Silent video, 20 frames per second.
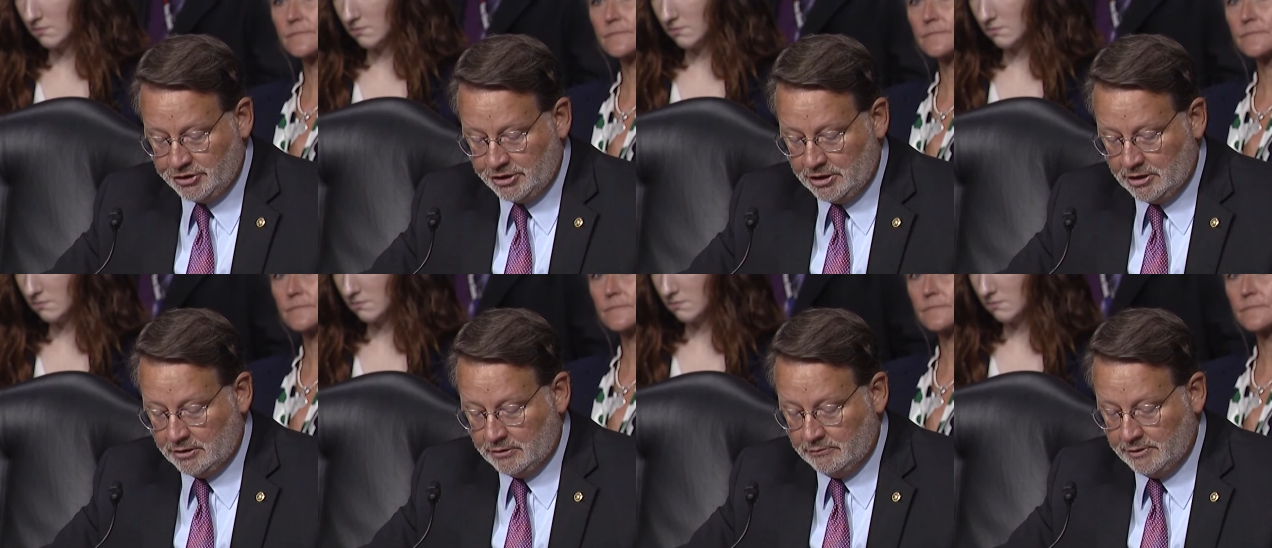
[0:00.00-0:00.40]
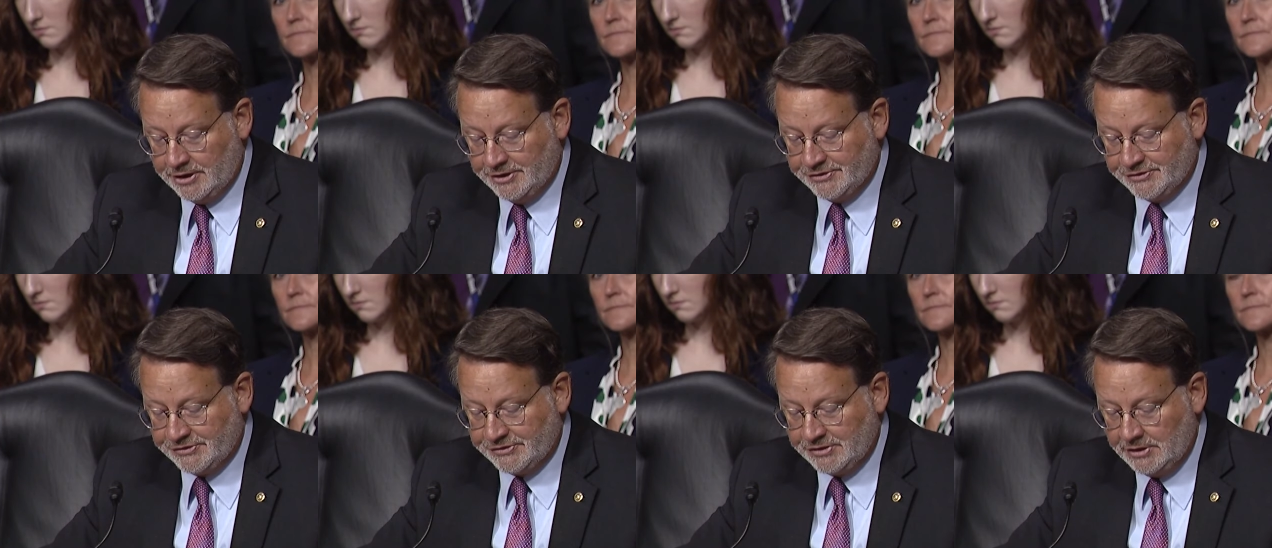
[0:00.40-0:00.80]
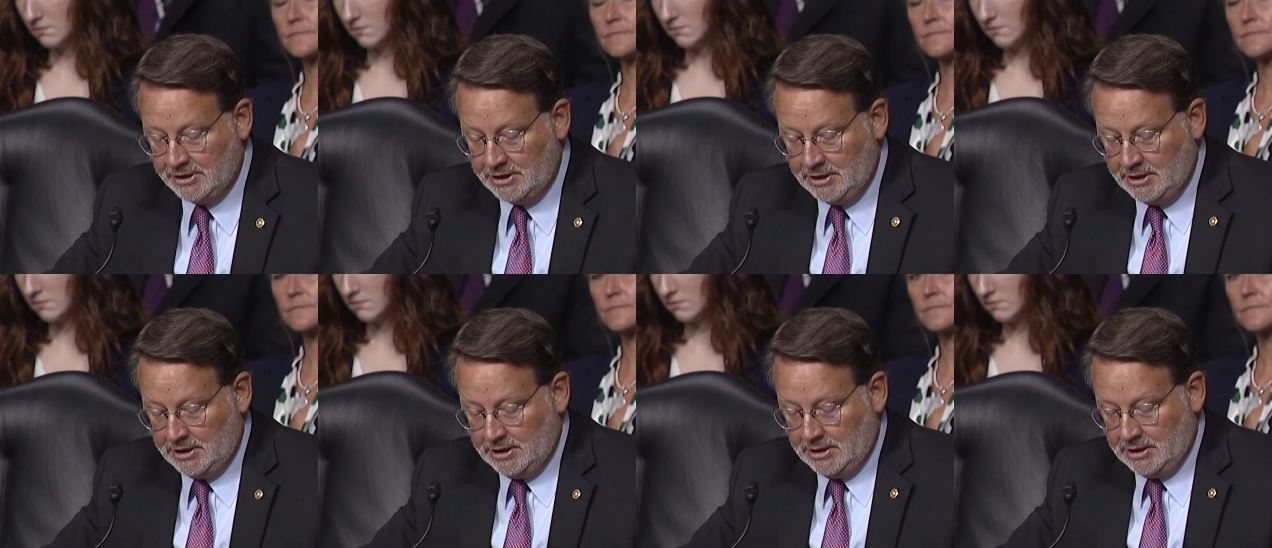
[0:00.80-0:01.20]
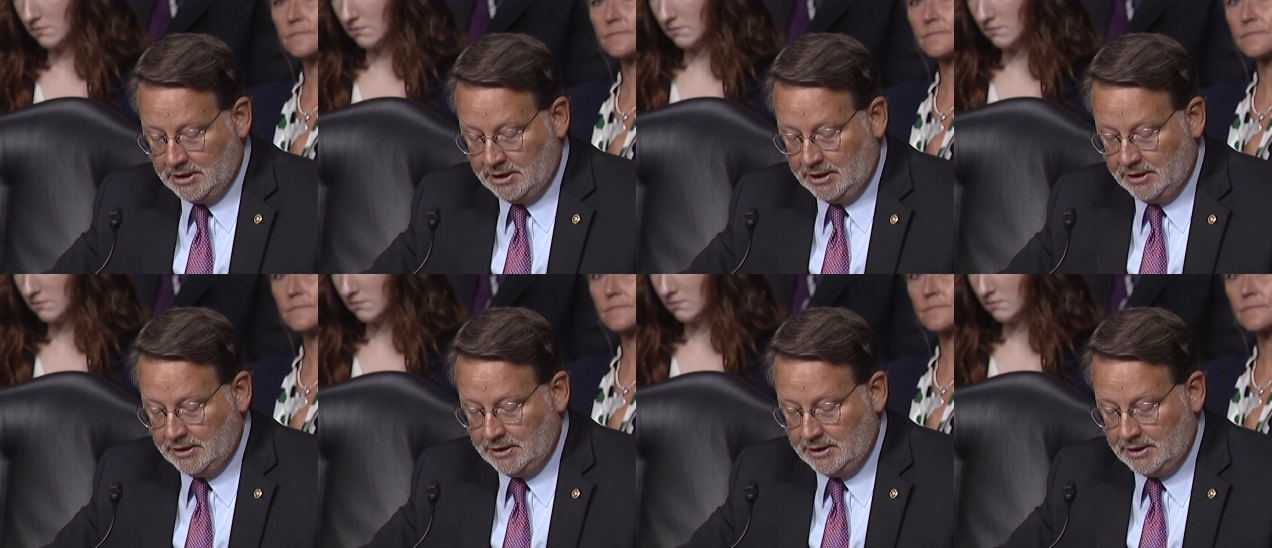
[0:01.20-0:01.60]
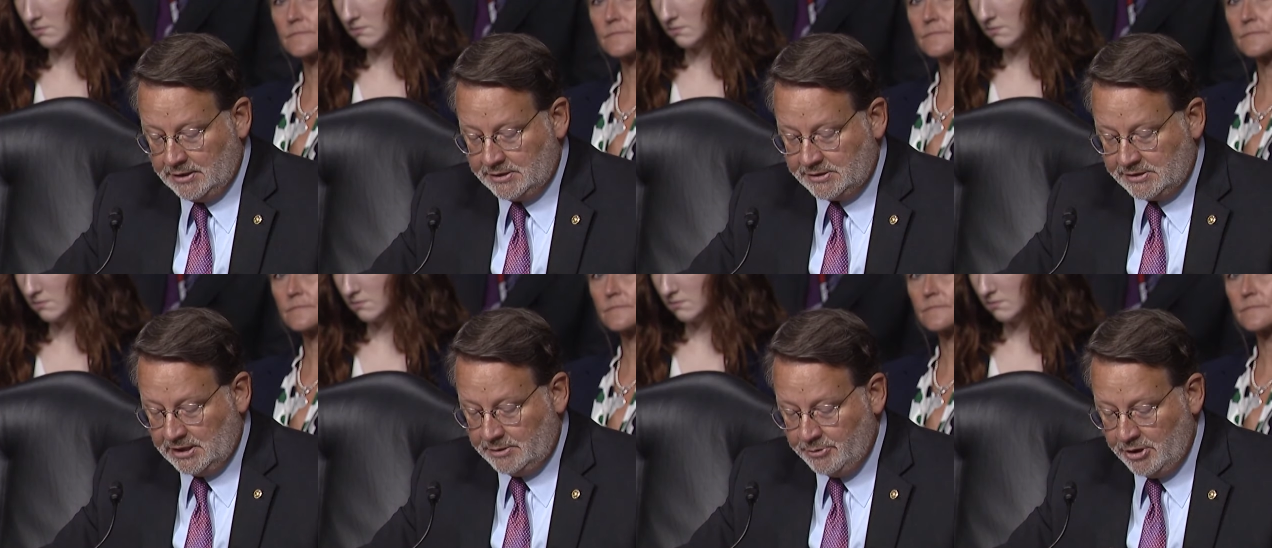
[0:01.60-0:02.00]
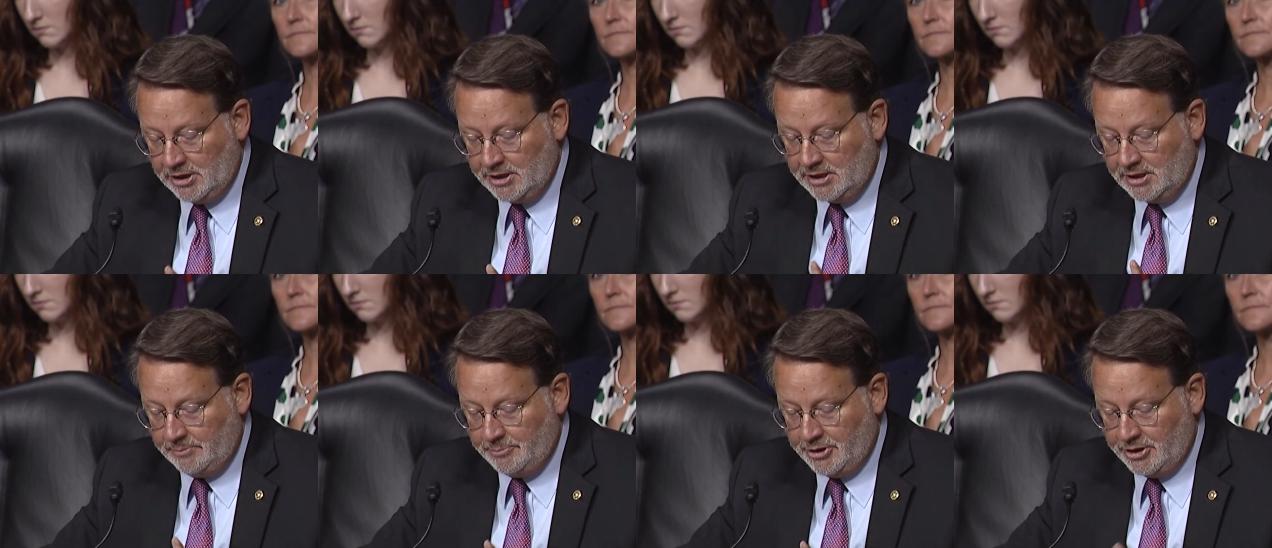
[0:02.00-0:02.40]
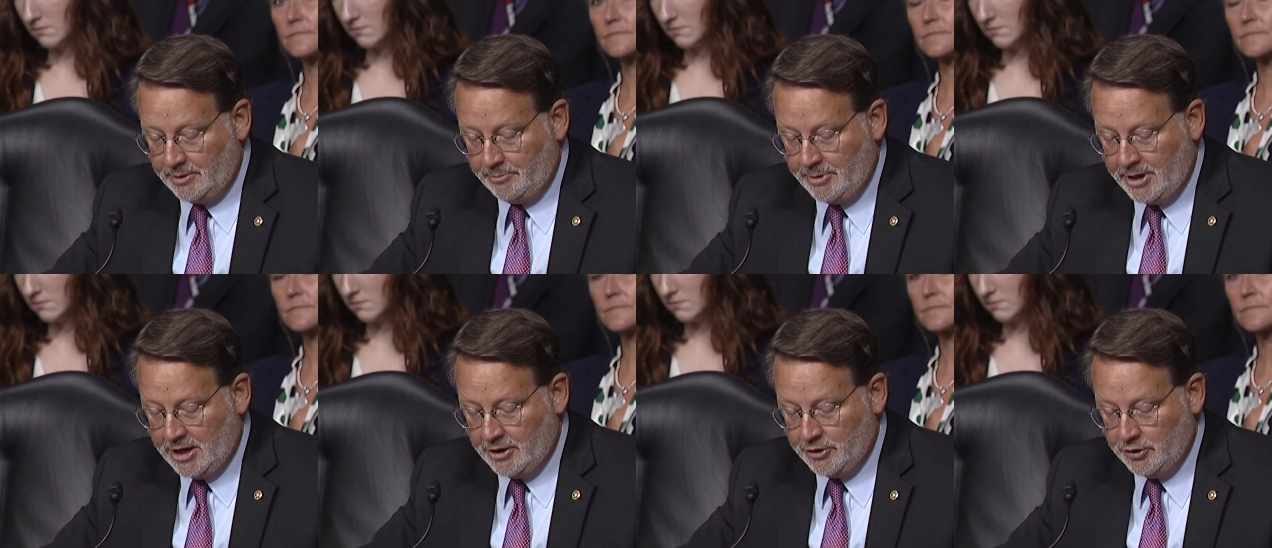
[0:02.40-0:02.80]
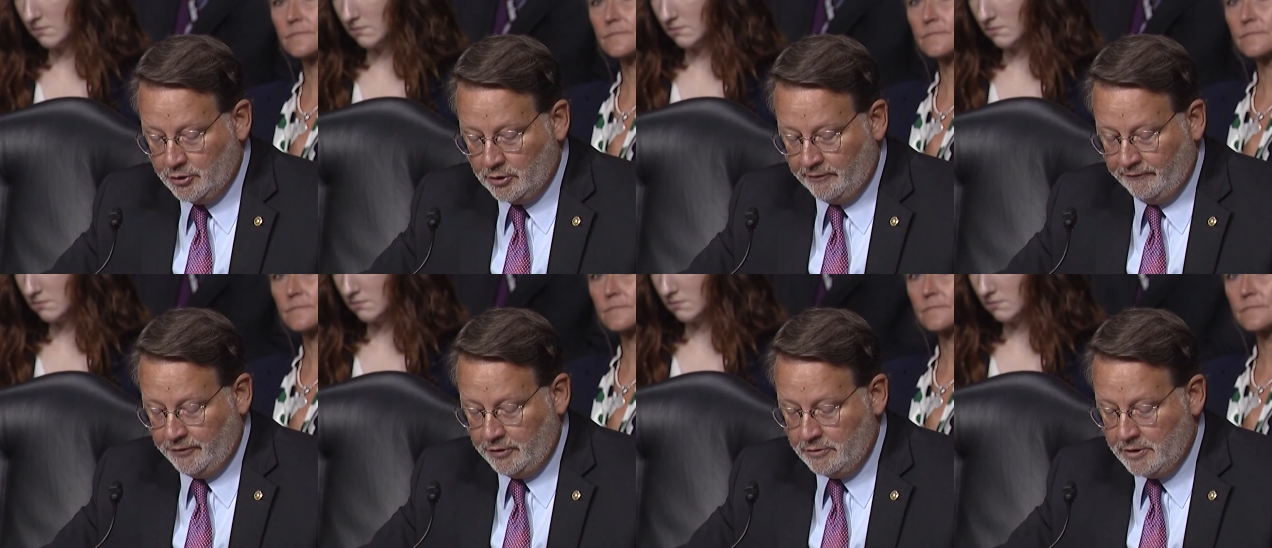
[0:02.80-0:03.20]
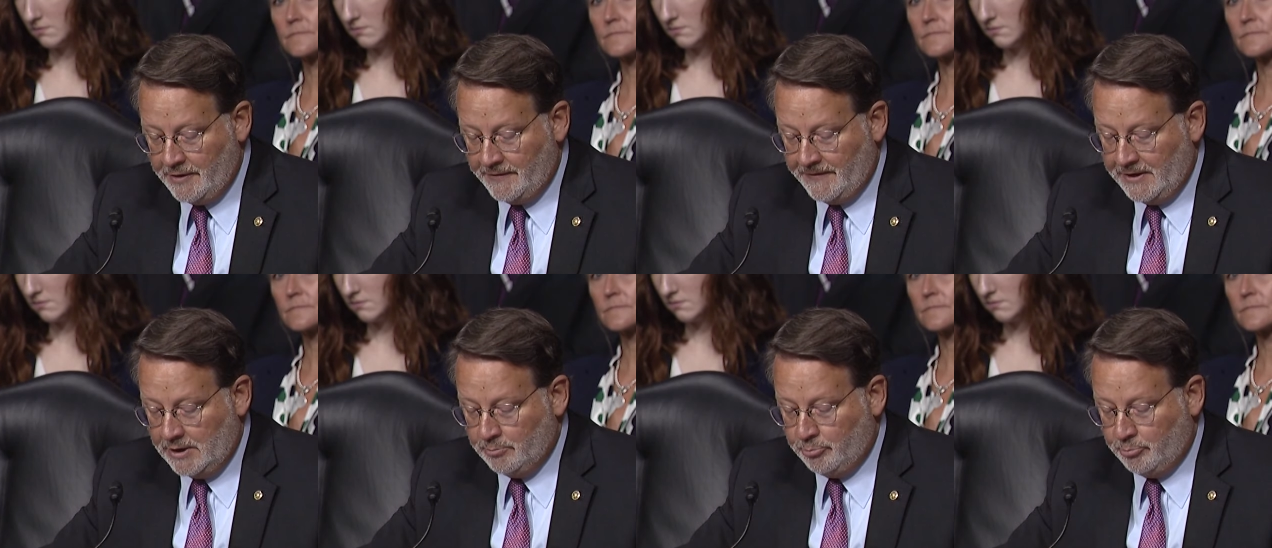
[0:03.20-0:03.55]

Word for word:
Speaker 1: to you is Tell me a little bit about your view on the